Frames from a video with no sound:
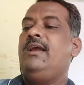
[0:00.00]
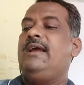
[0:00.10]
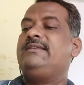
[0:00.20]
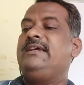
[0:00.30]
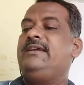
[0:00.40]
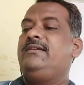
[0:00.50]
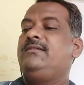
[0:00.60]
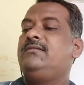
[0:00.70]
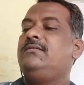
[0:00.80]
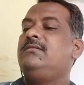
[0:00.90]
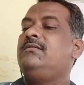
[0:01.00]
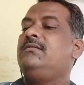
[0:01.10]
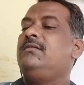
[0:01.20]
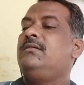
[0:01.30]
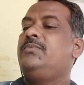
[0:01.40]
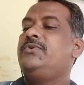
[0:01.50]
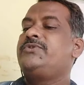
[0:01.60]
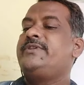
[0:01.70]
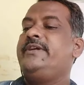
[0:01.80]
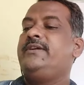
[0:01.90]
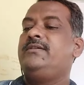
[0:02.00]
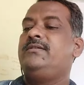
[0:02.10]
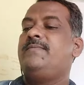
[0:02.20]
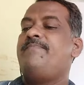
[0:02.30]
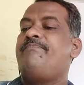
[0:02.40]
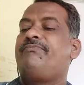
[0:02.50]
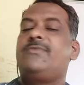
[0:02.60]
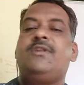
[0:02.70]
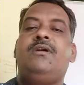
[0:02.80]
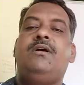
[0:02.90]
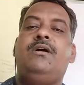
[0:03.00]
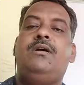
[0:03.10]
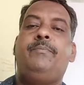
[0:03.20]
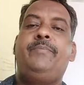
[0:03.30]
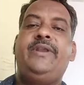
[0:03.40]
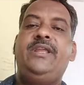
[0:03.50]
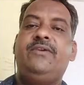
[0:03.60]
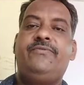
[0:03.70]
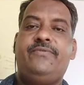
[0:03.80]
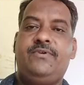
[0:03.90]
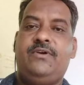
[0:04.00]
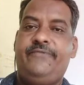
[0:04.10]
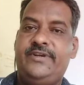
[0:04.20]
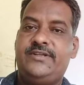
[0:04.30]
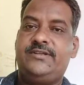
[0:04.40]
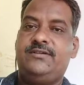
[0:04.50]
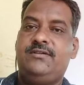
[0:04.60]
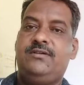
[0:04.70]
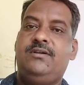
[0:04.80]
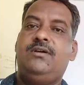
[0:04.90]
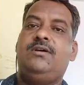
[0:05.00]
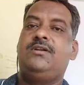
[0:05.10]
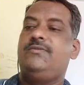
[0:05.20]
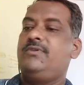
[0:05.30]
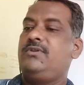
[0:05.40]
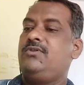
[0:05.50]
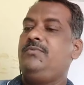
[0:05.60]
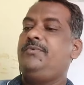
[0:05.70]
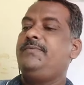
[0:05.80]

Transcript: As I posted a PDF of it on our group,